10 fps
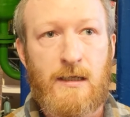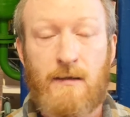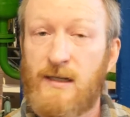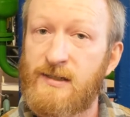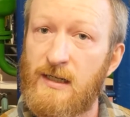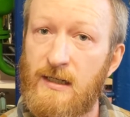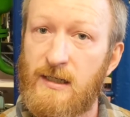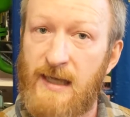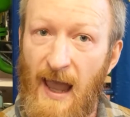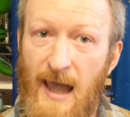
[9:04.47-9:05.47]
This
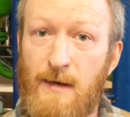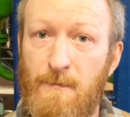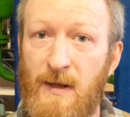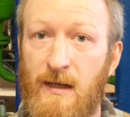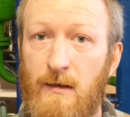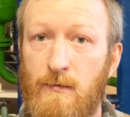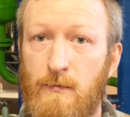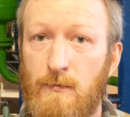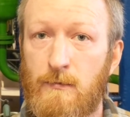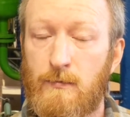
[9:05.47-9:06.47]
can be
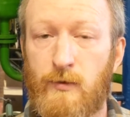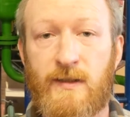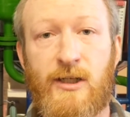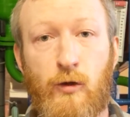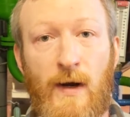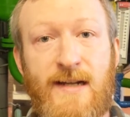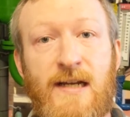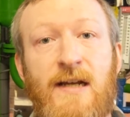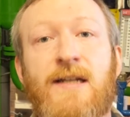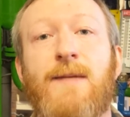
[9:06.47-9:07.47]
really
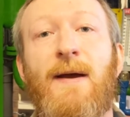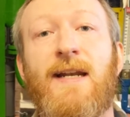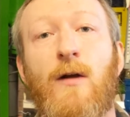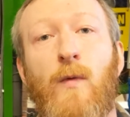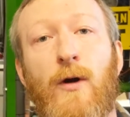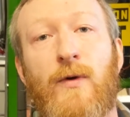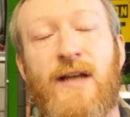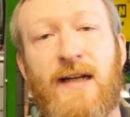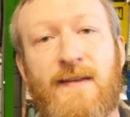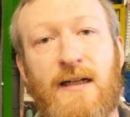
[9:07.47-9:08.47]
great depending on where we're
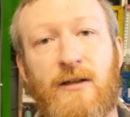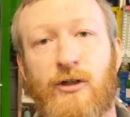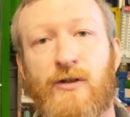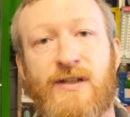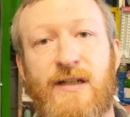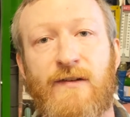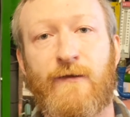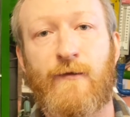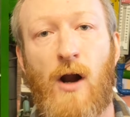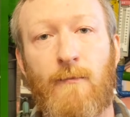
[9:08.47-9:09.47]
getting that electricity
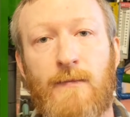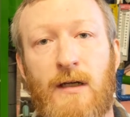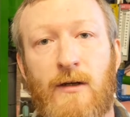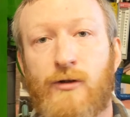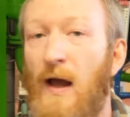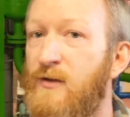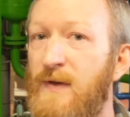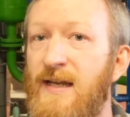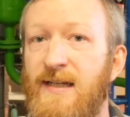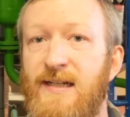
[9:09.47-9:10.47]
from. So as
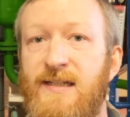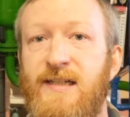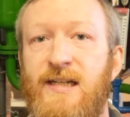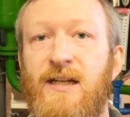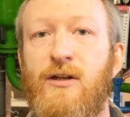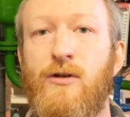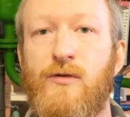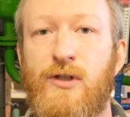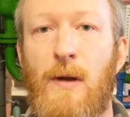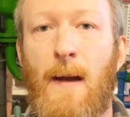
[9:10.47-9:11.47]
we continue
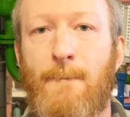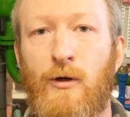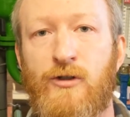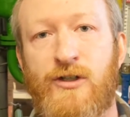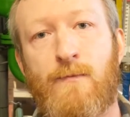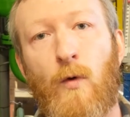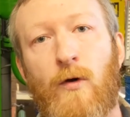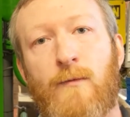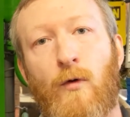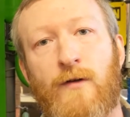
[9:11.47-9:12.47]
to purchase
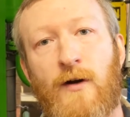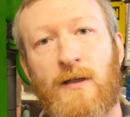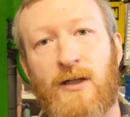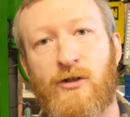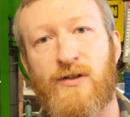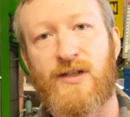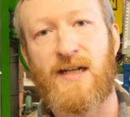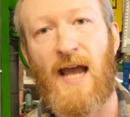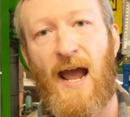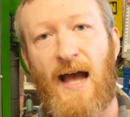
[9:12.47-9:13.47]
more and more of our
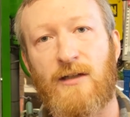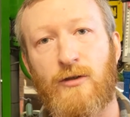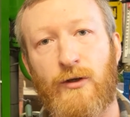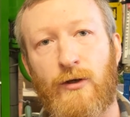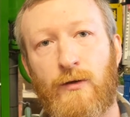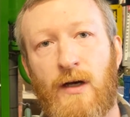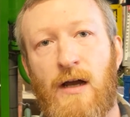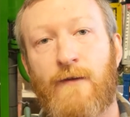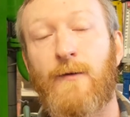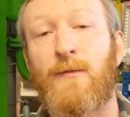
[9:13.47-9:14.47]
electricity at
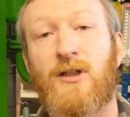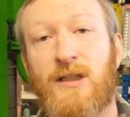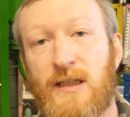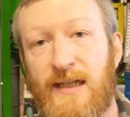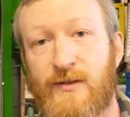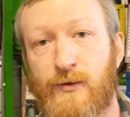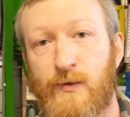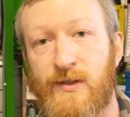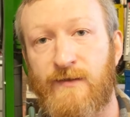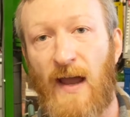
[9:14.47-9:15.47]
Loyola from clean
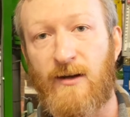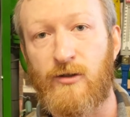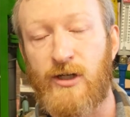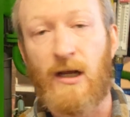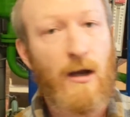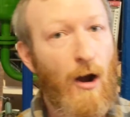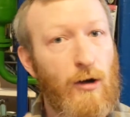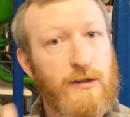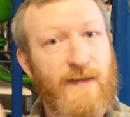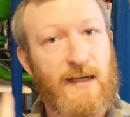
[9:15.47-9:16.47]
sources of energy,
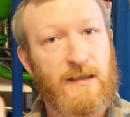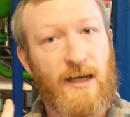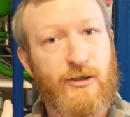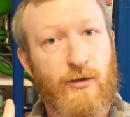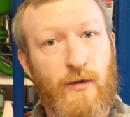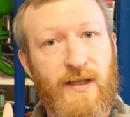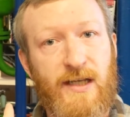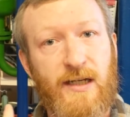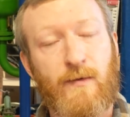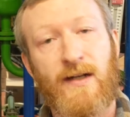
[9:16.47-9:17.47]
all of that electrical
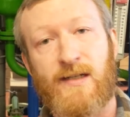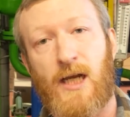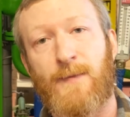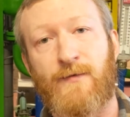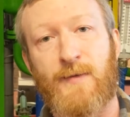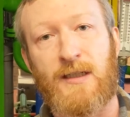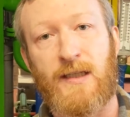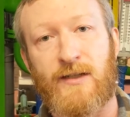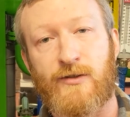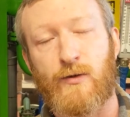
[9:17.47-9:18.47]
heating, right, is coming from a
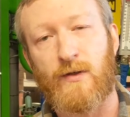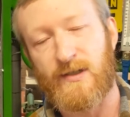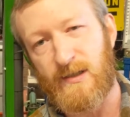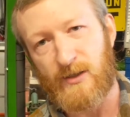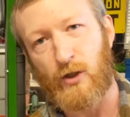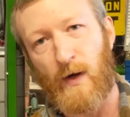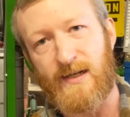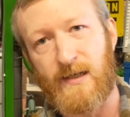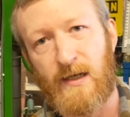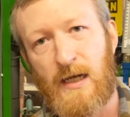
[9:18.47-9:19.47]
clean source. That's great.